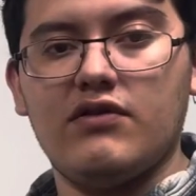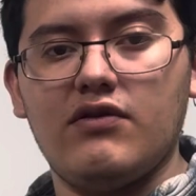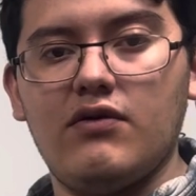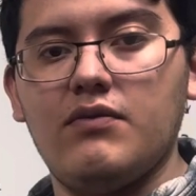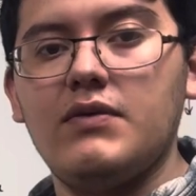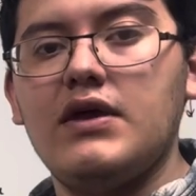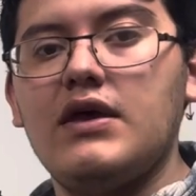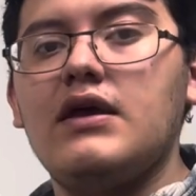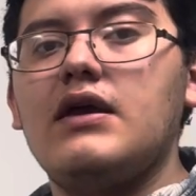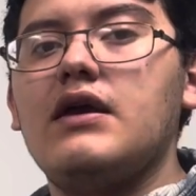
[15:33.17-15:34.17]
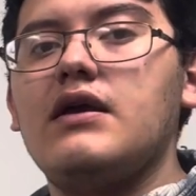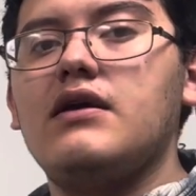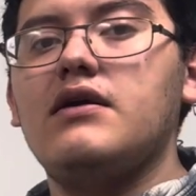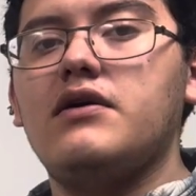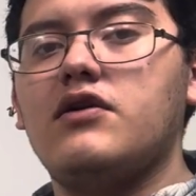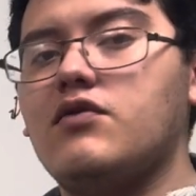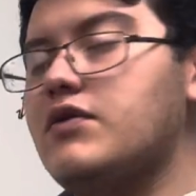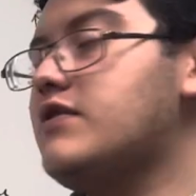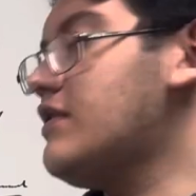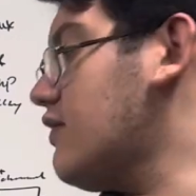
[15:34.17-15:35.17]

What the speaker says: So increasing